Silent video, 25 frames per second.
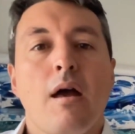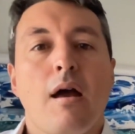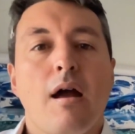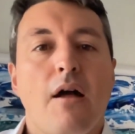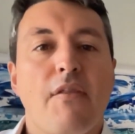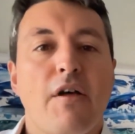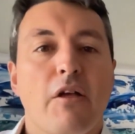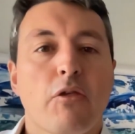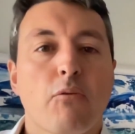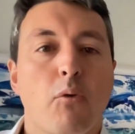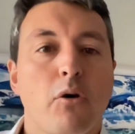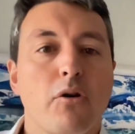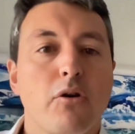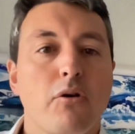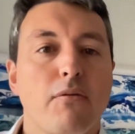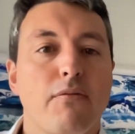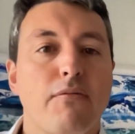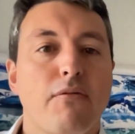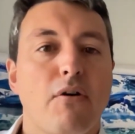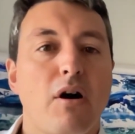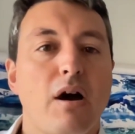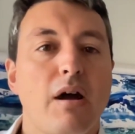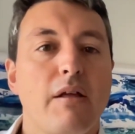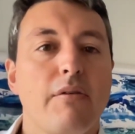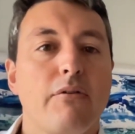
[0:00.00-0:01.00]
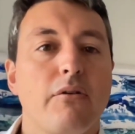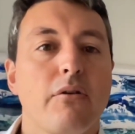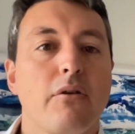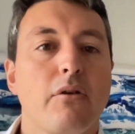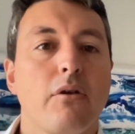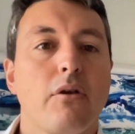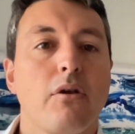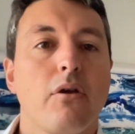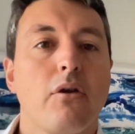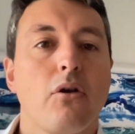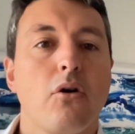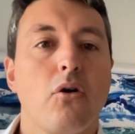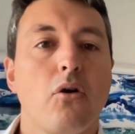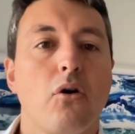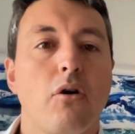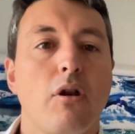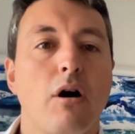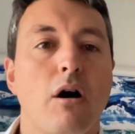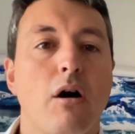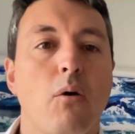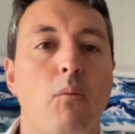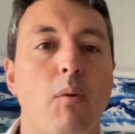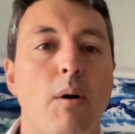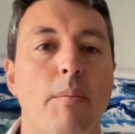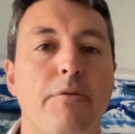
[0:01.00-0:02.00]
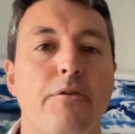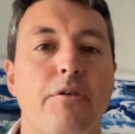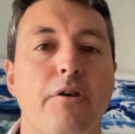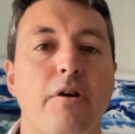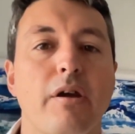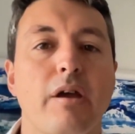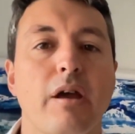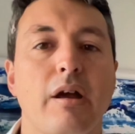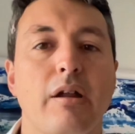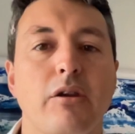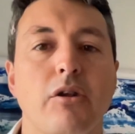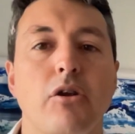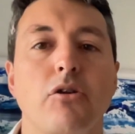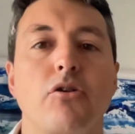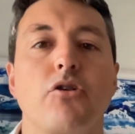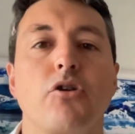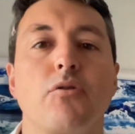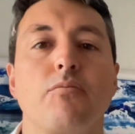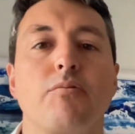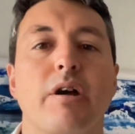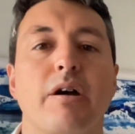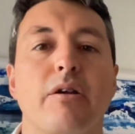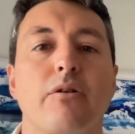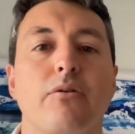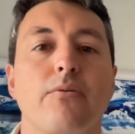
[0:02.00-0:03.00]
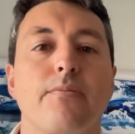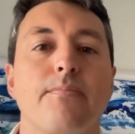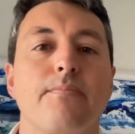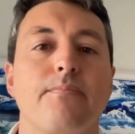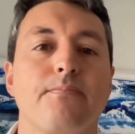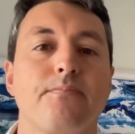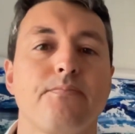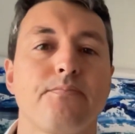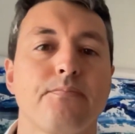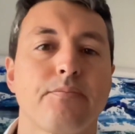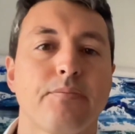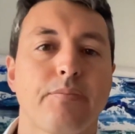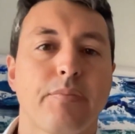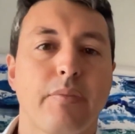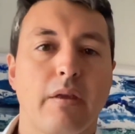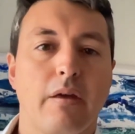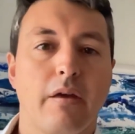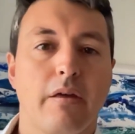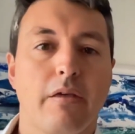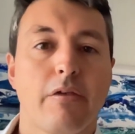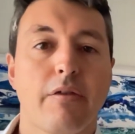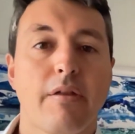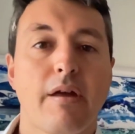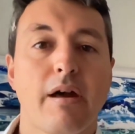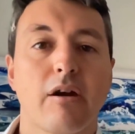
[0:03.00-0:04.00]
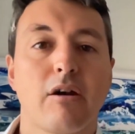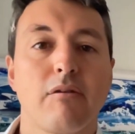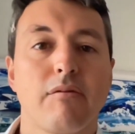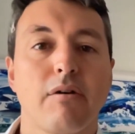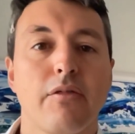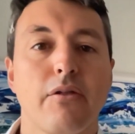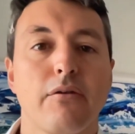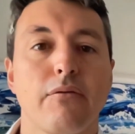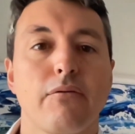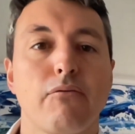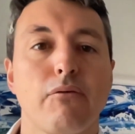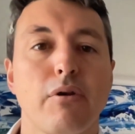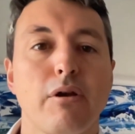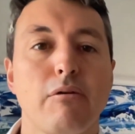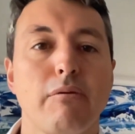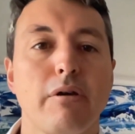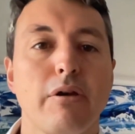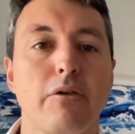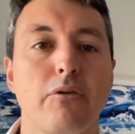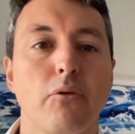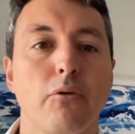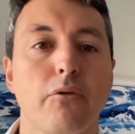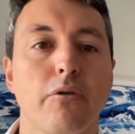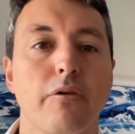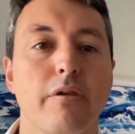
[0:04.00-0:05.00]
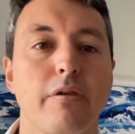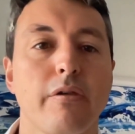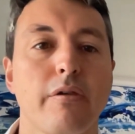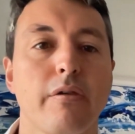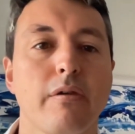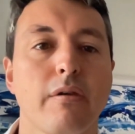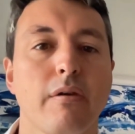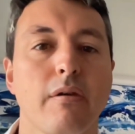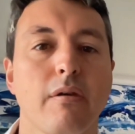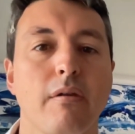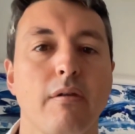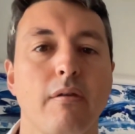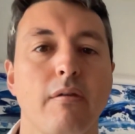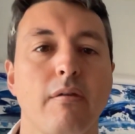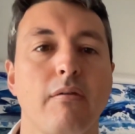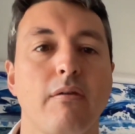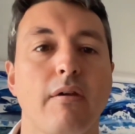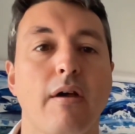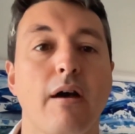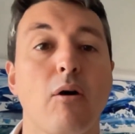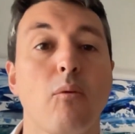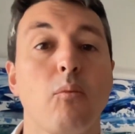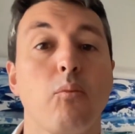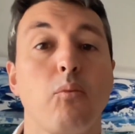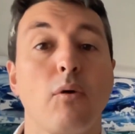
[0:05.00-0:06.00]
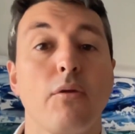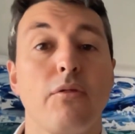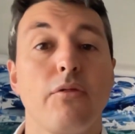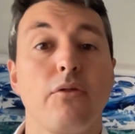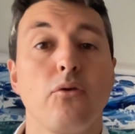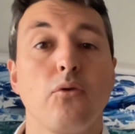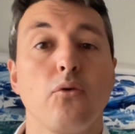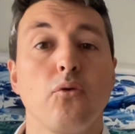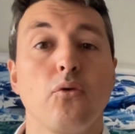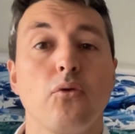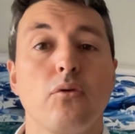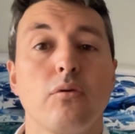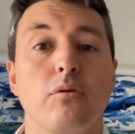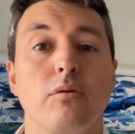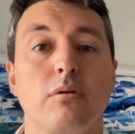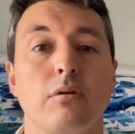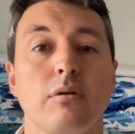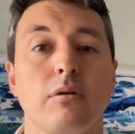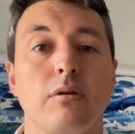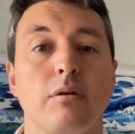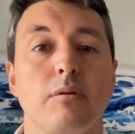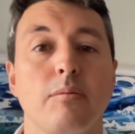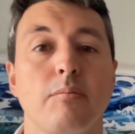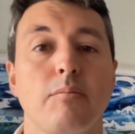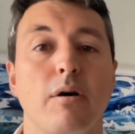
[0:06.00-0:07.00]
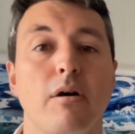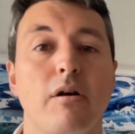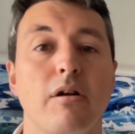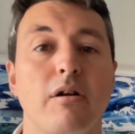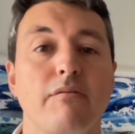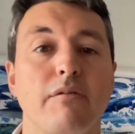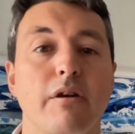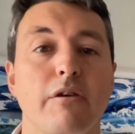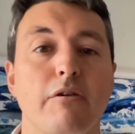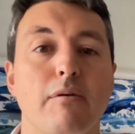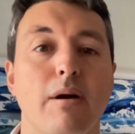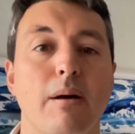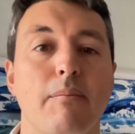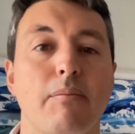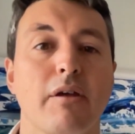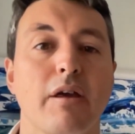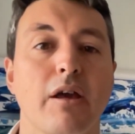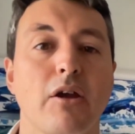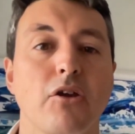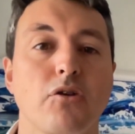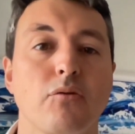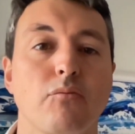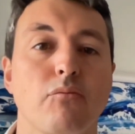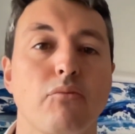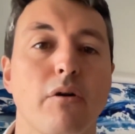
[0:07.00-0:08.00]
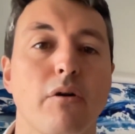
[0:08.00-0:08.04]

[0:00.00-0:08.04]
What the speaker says: And that's why you'll find on our website and YouTube channel a stack of other free resources to help with your partner visa application